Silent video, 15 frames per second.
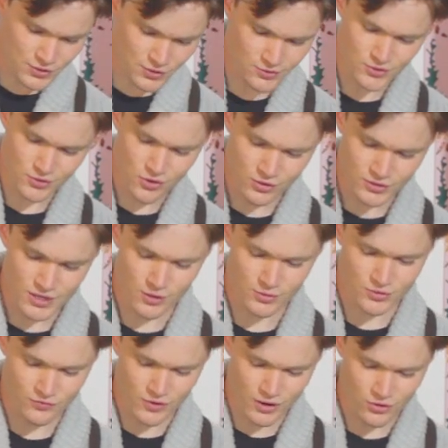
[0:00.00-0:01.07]
total cocktail
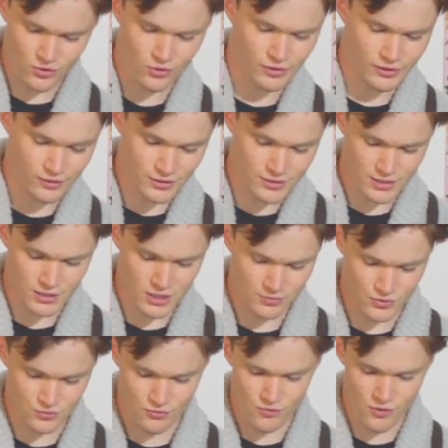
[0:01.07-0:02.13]
is the right call here, because this
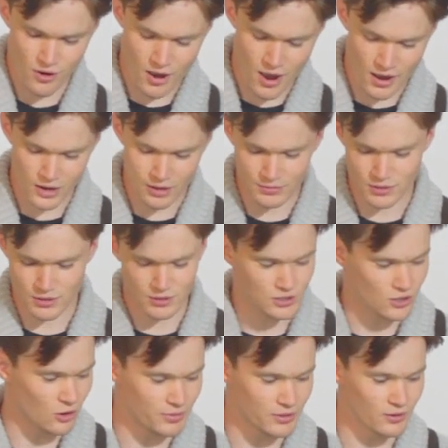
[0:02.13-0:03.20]
comes right up to the
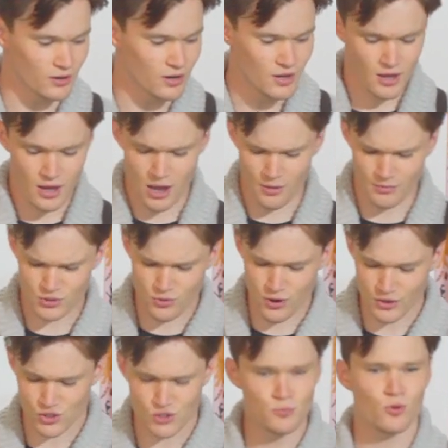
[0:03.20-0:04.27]
top here. It's
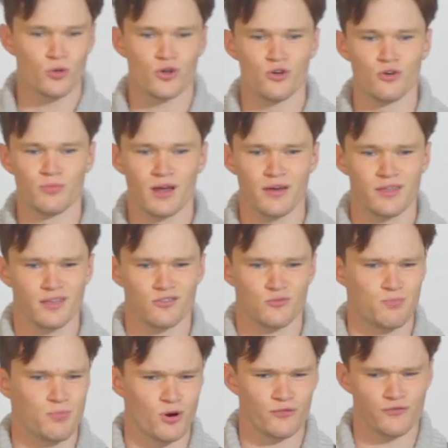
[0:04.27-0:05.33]
quite a small coupe, but I think it's
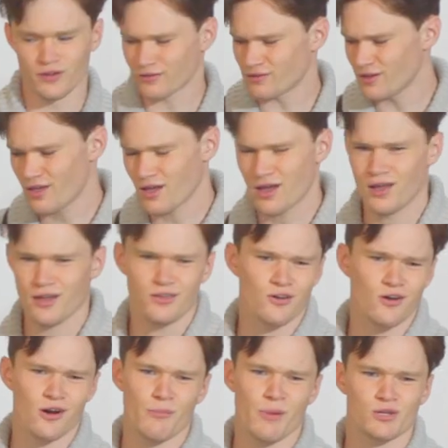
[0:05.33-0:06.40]
perfect. You
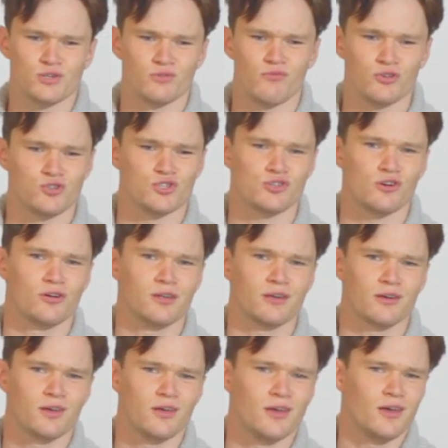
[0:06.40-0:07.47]
gotta imagine Roger Sterling.
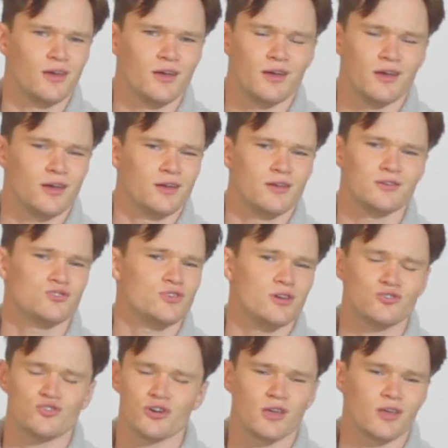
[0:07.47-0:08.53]

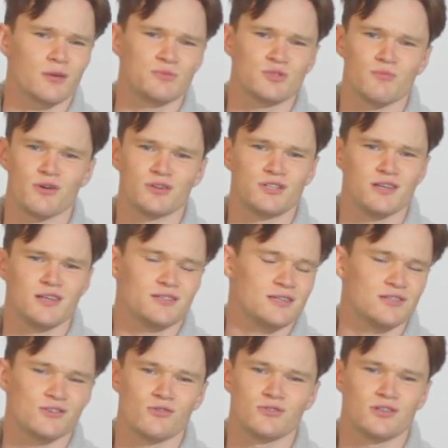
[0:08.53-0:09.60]
He's drinking Gibson Martinis,
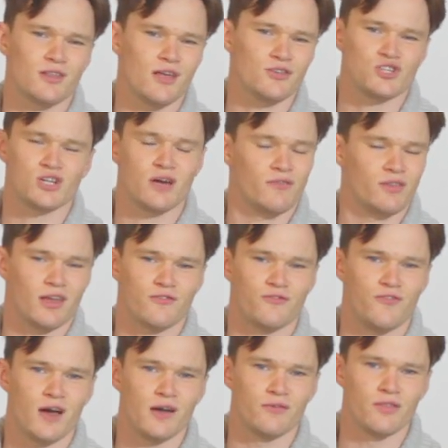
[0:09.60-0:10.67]
he's going to lunch and having like
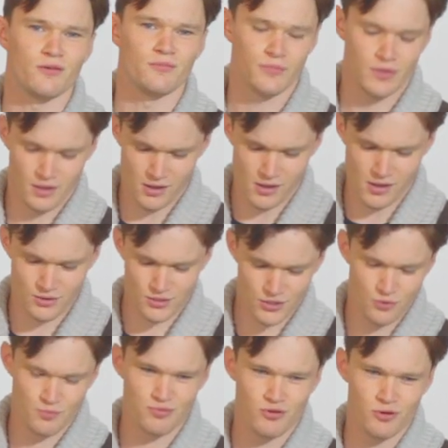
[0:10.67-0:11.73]
5 of them.
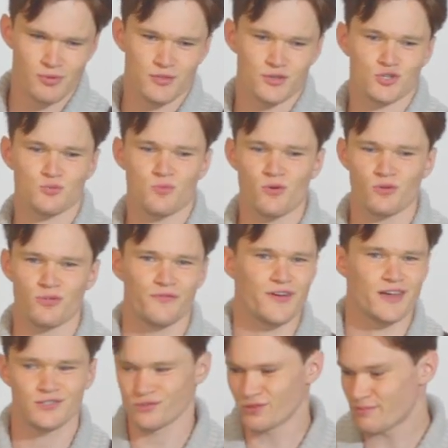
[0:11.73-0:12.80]
So probably the smaller the
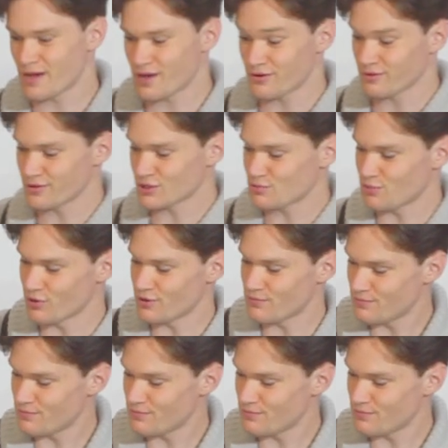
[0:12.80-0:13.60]
vessel, the better at this point.